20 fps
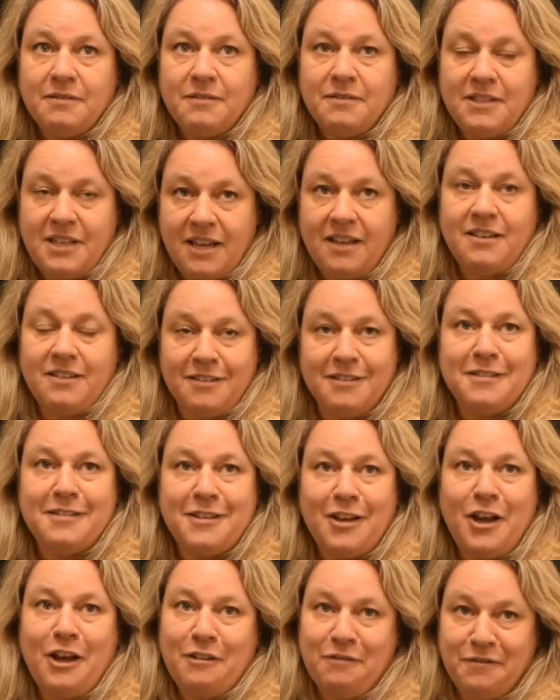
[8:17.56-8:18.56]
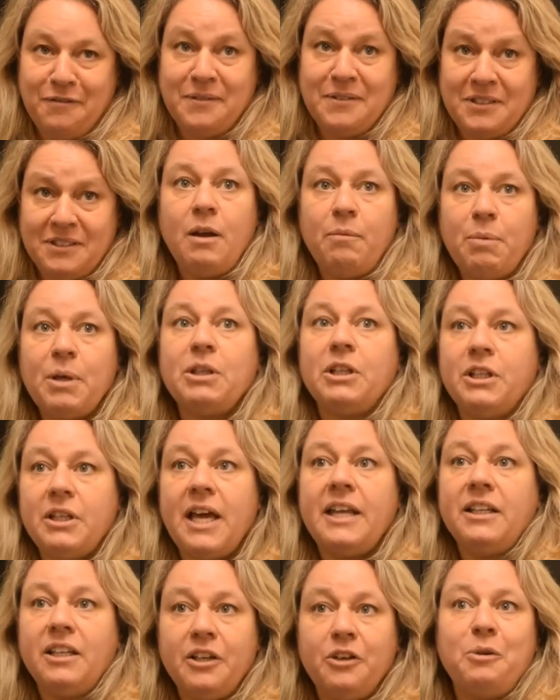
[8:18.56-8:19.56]
debt off.
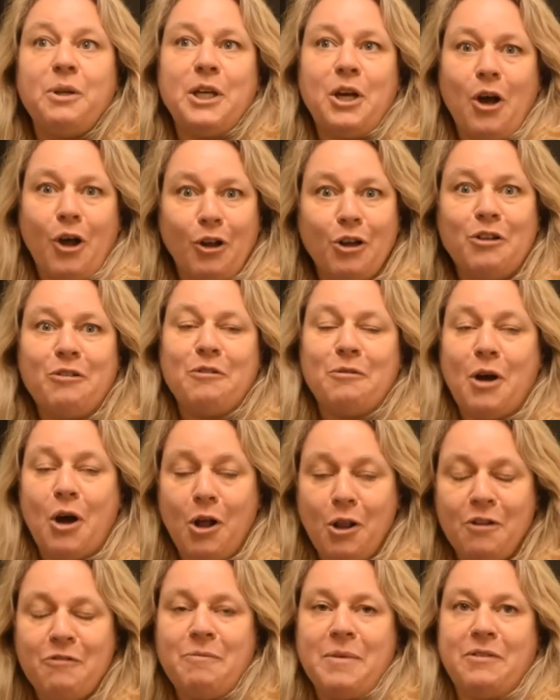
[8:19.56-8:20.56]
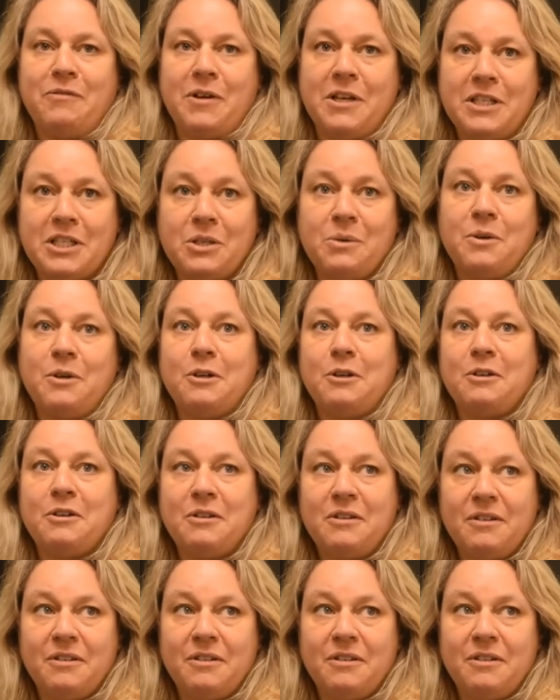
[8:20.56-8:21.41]
But, and literally all of, all of my friends who are,